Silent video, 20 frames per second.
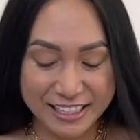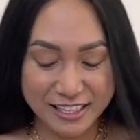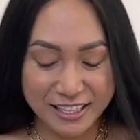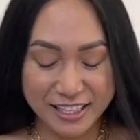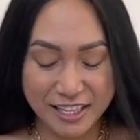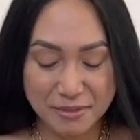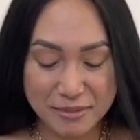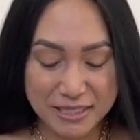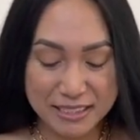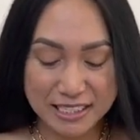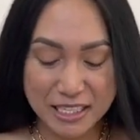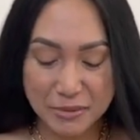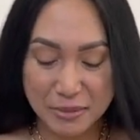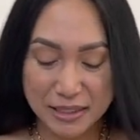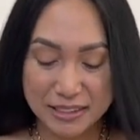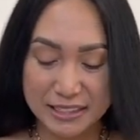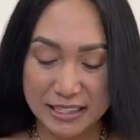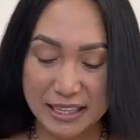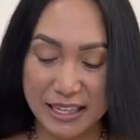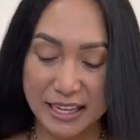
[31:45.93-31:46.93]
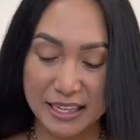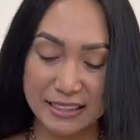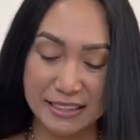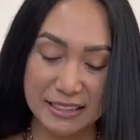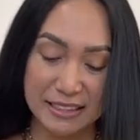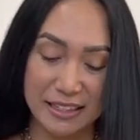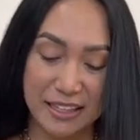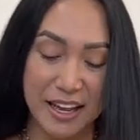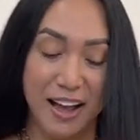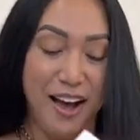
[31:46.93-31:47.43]
Let me see what's this.
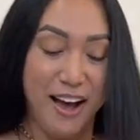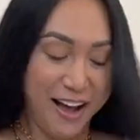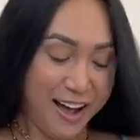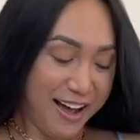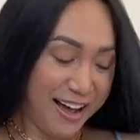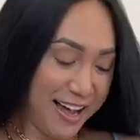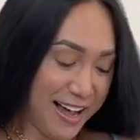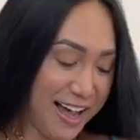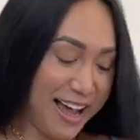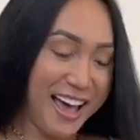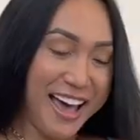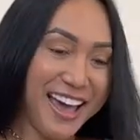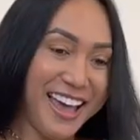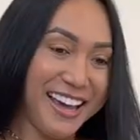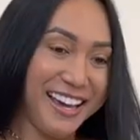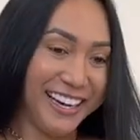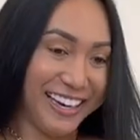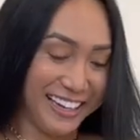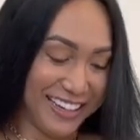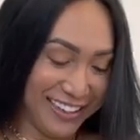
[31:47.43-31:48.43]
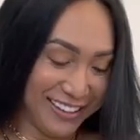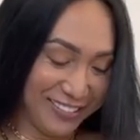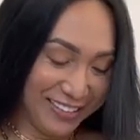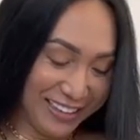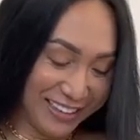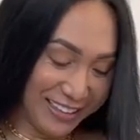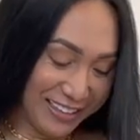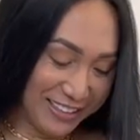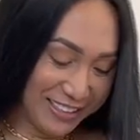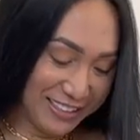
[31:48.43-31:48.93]
Hi! Oh my
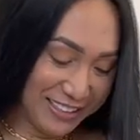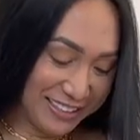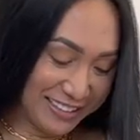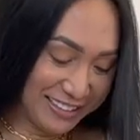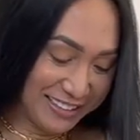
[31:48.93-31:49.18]
gosh.